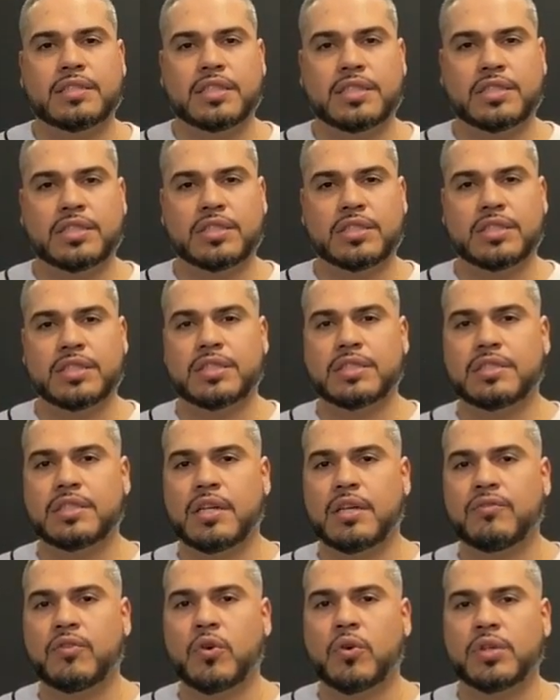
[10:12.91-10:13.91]
This is just,
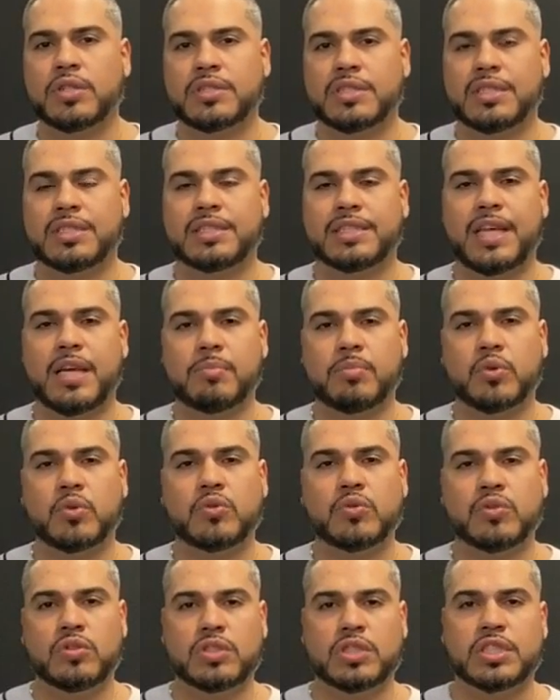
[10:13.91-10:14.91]
of course, a
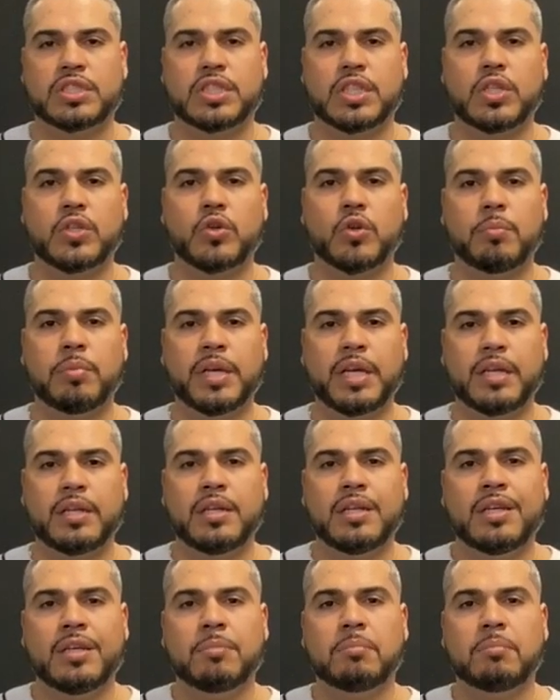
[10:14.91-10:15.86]
sample, just a little bit,